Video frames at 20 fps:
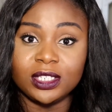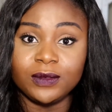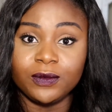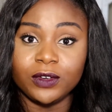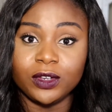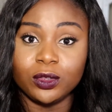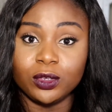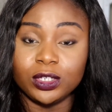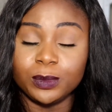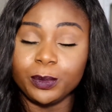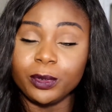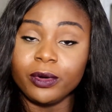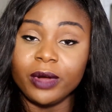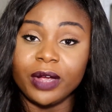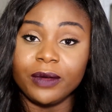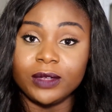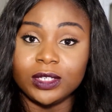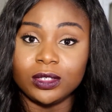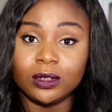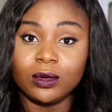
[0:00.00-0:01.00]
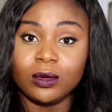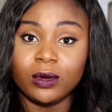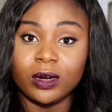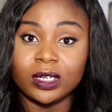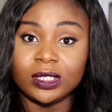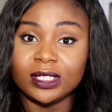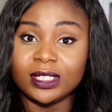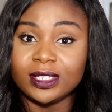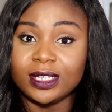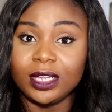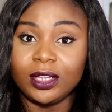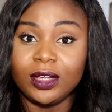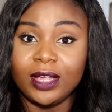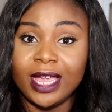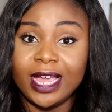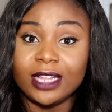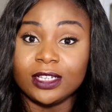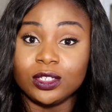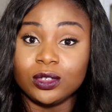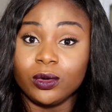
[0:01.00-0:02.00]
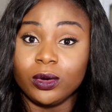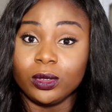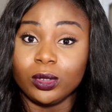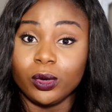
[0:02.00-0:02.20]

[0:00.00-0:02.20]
for those prerequisite courses that you can't score